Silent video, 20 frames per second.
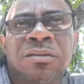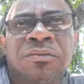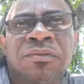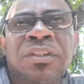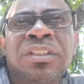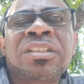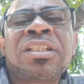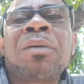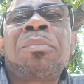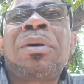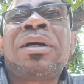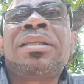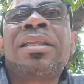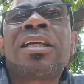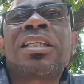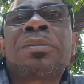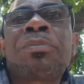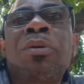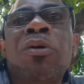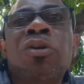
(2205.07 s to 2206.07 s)
to stop a
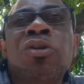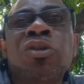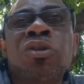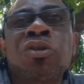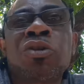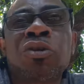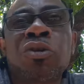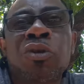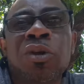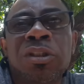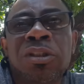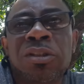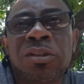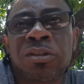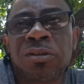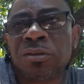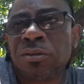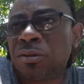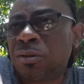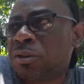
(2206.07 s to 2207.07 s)
next person growth.
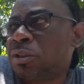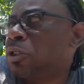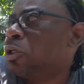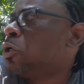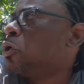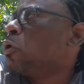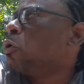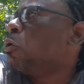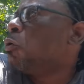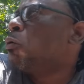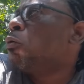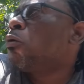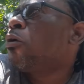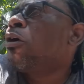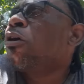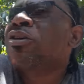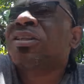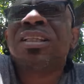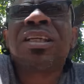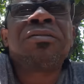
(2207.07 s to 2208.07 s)

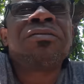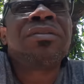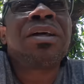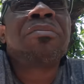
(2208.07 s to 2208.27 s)
Worse, if